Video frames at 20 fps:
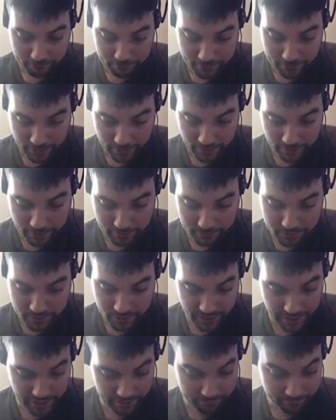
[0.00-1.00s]
So
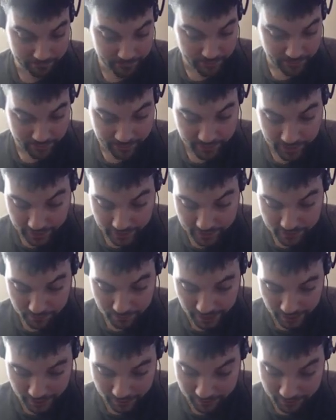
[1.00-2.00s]
yeah, that is
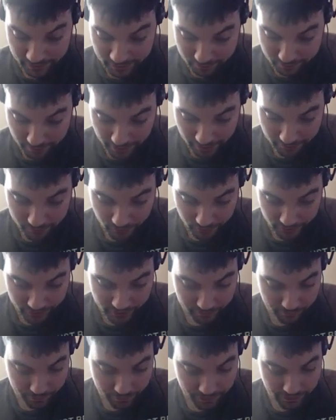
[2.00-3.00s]
my fault. I
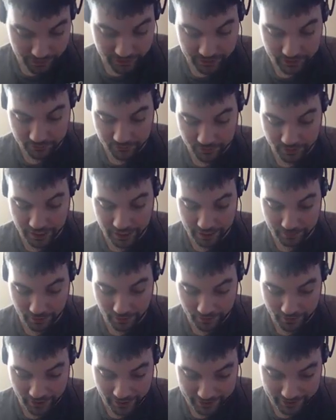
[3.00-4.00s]
completely forgot
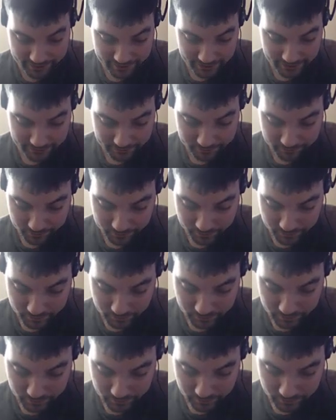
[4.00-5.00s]
about that.
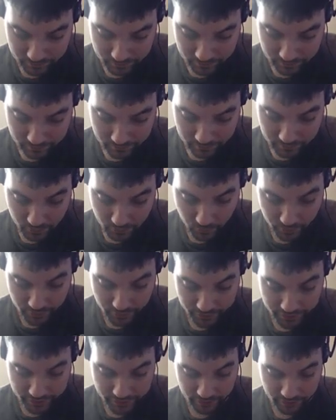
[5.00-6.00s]
But we
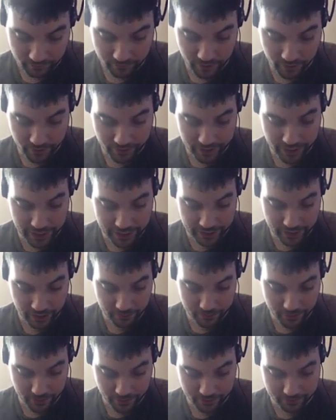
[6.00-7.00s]
are getting very high
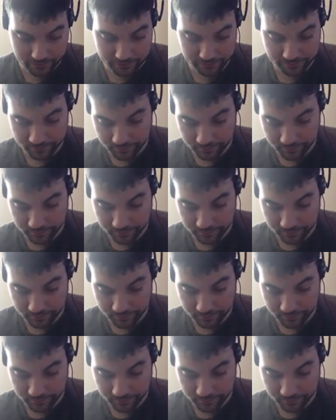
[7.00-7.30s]
up here.